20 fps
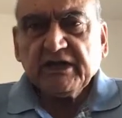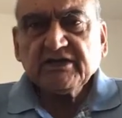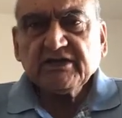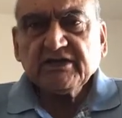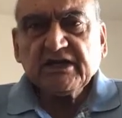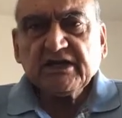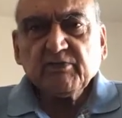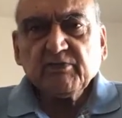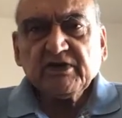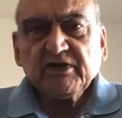Now
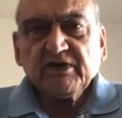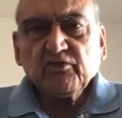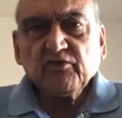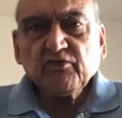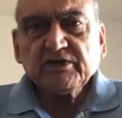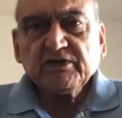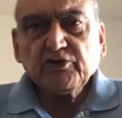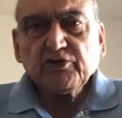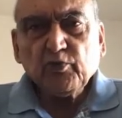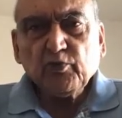that
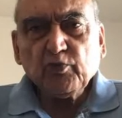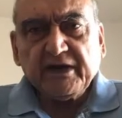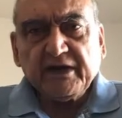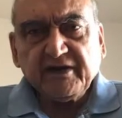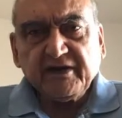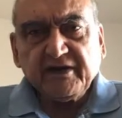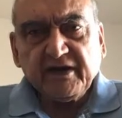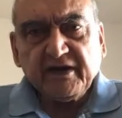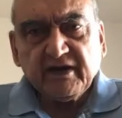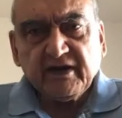judgment was a
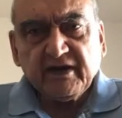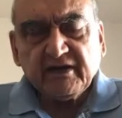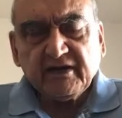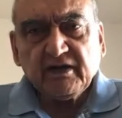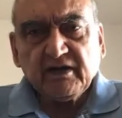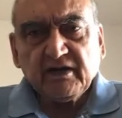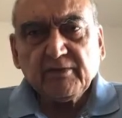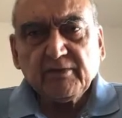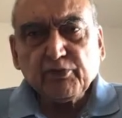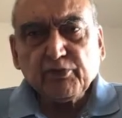
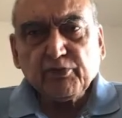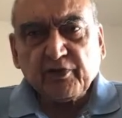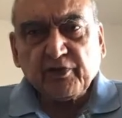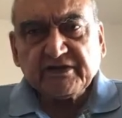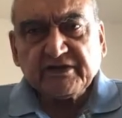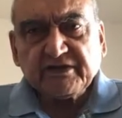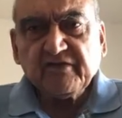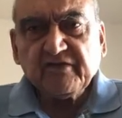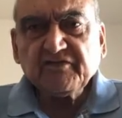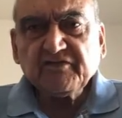humanitarian and
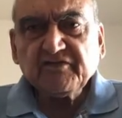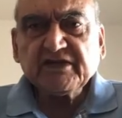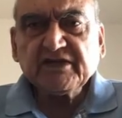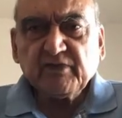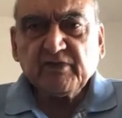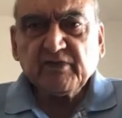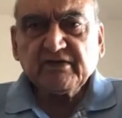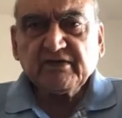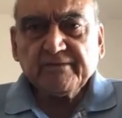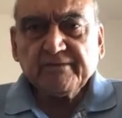
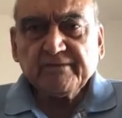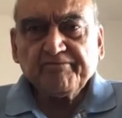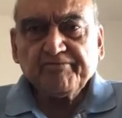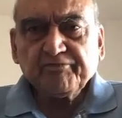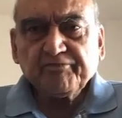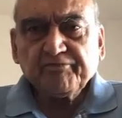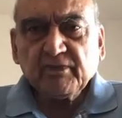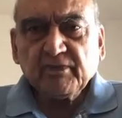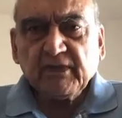progressive judgment.